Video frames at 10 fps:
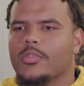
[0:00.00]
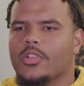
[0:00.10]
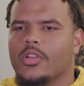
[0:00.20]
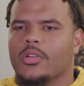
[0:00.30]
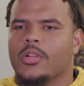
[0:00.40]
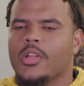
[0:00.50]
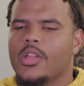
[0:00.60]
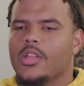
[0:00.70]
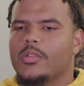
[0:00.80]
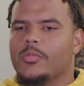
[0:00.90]
You know,
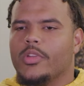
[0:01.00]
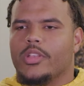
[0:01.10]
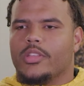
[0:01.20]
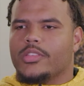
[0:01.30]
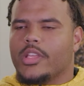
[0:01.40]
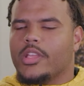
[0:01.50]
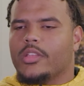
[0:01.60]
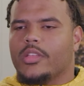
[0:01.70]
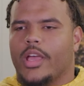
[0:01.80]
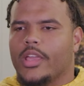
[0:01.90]
when,
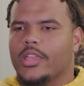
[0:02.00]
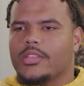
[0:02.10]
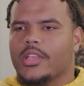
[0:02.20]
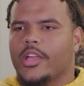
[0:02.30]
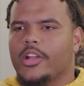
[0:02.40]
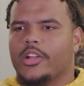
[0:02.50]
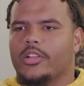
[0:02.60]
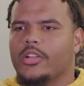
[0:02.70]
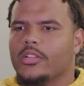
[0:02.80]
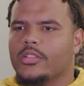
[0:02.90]
say, I get tired
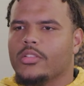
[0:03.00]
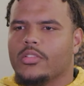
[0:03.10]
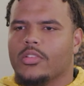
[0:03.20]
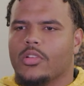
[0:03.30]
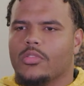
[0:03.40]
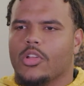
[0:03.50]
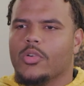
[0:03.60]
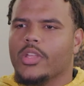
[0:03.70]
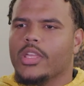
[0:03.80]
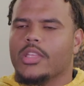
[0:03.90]
or, you know,
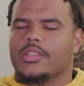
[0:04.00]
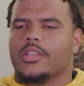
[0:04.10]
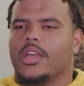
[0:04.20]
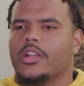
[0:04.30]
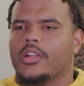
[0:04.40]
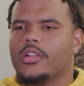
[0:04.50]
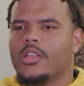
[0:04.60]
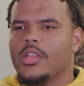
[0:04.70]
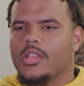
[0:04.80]
Logan gets tired,